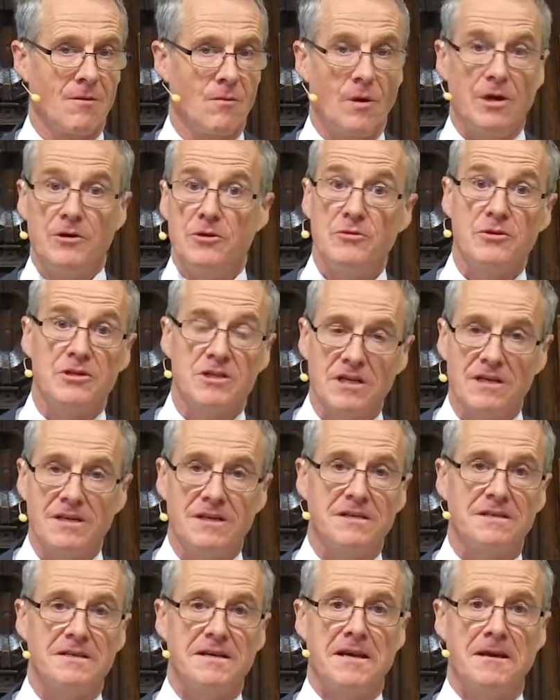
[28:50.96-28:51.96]
Won't you
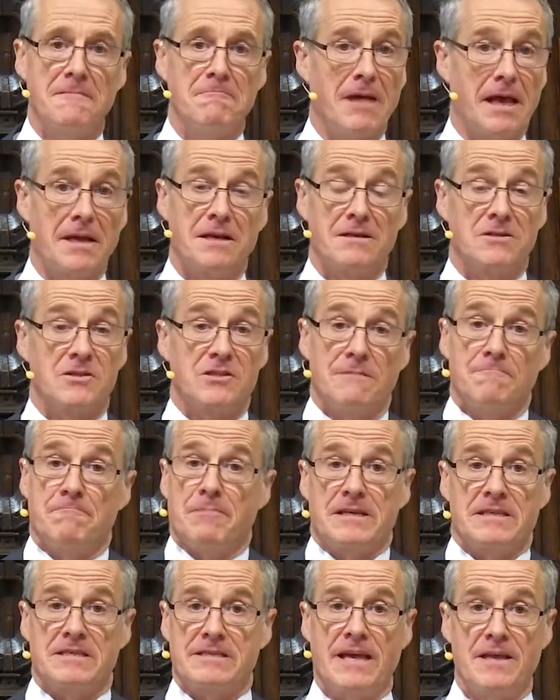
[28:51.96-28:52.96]
turn to him and
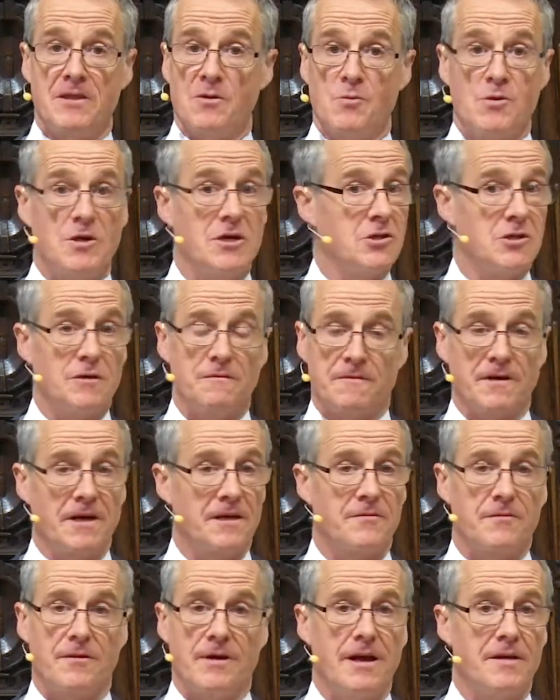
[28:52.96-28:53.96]
simply say the words you
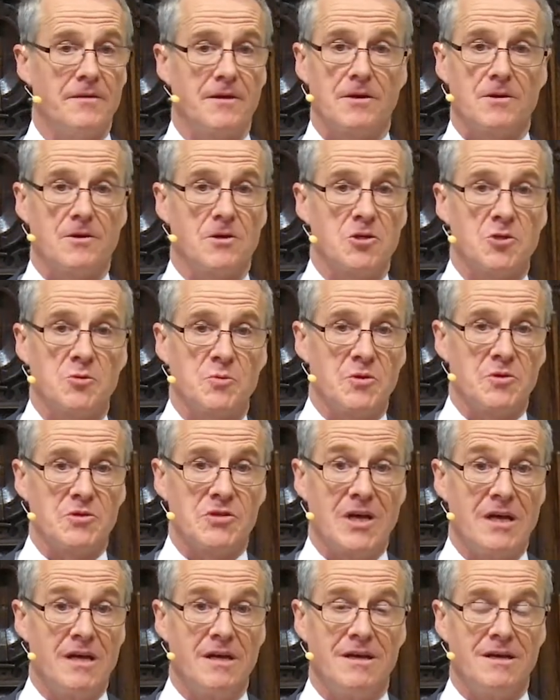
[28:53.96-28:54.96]
find throughout the
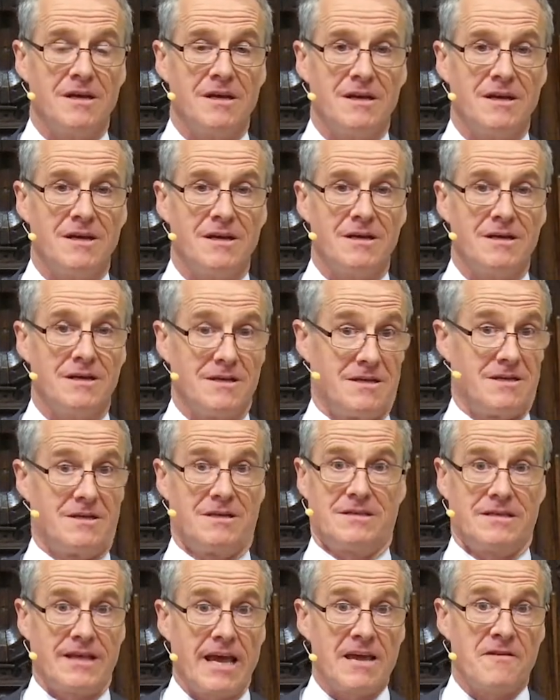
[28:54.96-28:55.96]
Gospels,
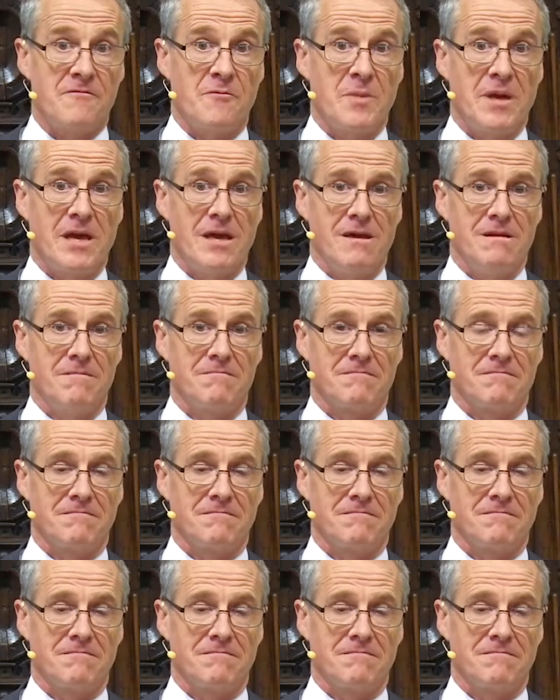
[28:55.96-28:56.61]
save me?